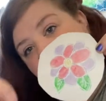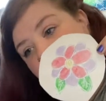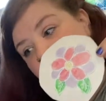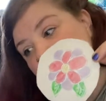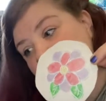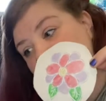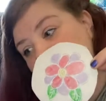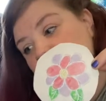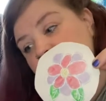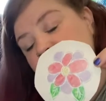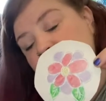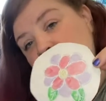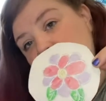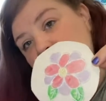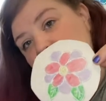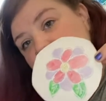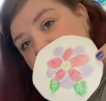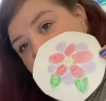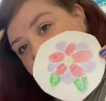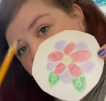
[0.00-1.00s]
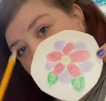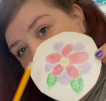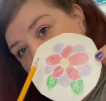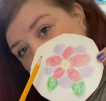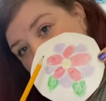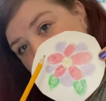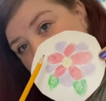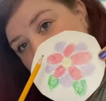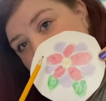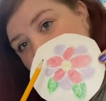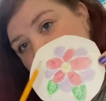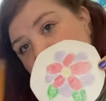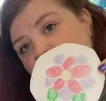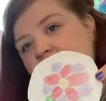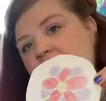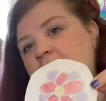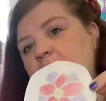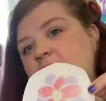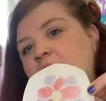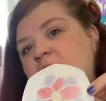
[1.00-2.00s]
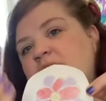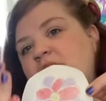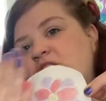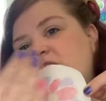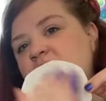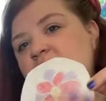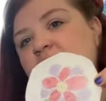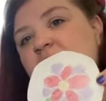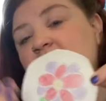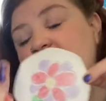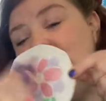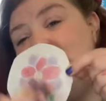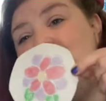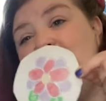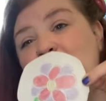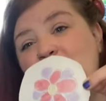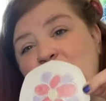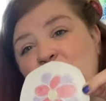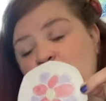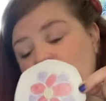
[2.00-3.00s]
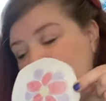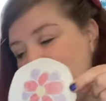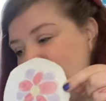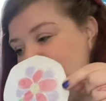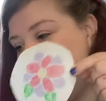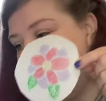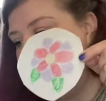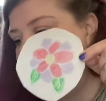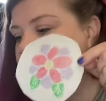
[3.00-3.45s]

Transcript: in the parts I drew in, but just in between the